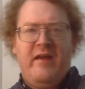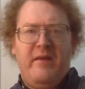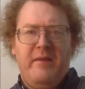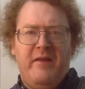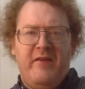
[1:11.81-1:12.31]

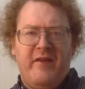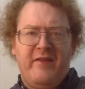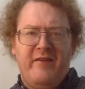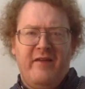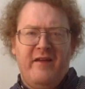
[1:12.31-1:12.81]
because I
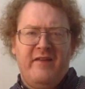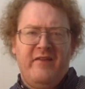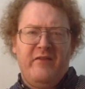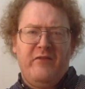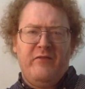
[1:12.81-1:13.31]
thought I
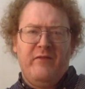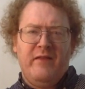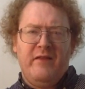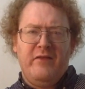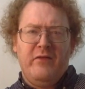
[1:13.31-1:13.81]
didn't
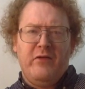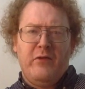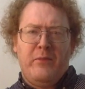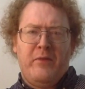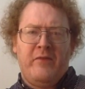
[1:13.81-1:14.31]
really do a
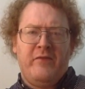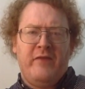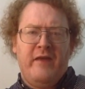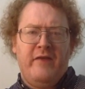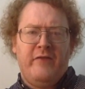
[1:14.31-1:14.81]
good
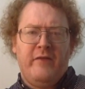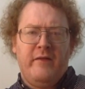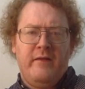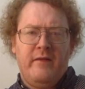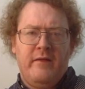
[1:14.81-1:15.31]

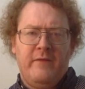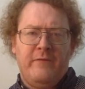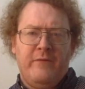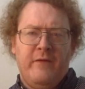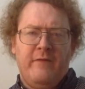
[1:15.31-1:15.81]
presentation
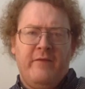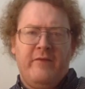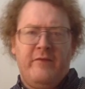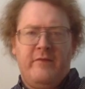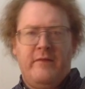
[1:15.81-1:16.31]
of
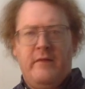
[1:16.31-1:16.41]
this